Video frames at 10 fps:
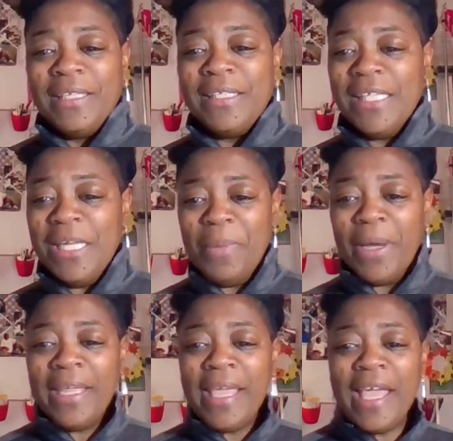Does
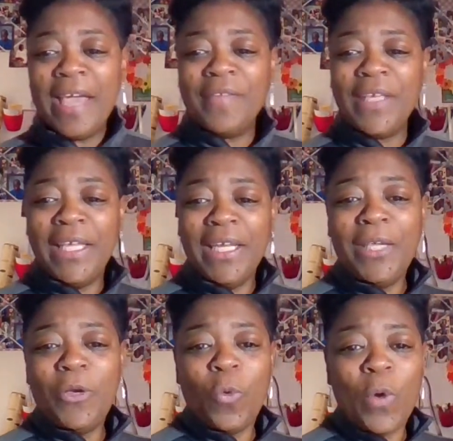anybody have
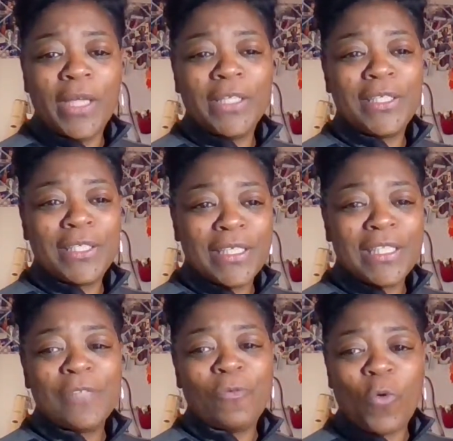any
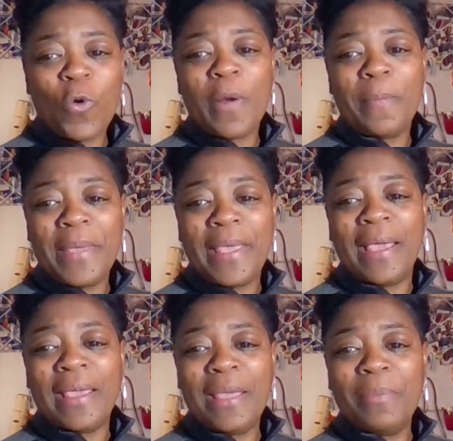questions for
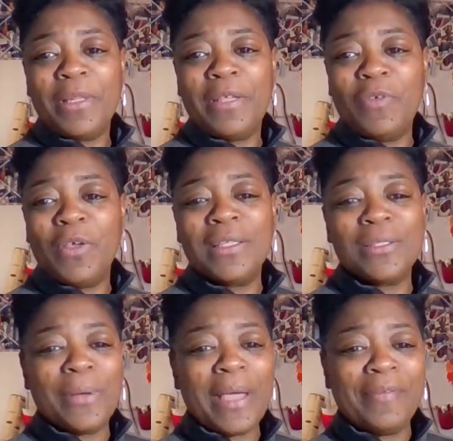me? I can't believe you
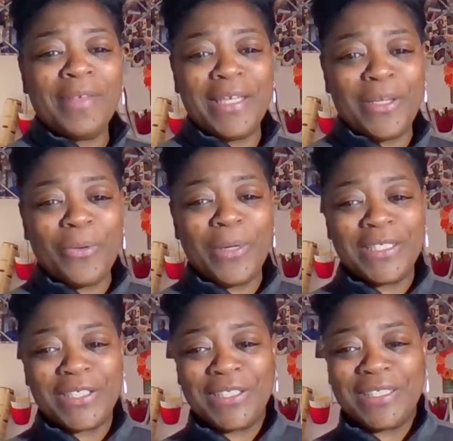guys don't have any
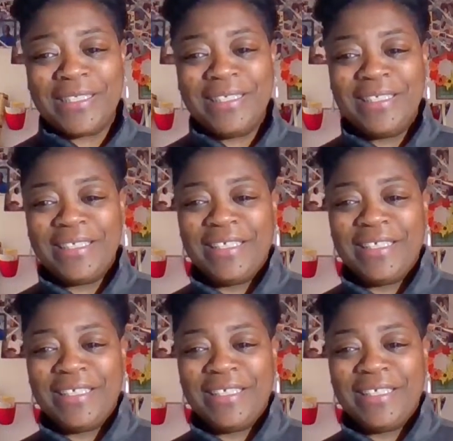questions.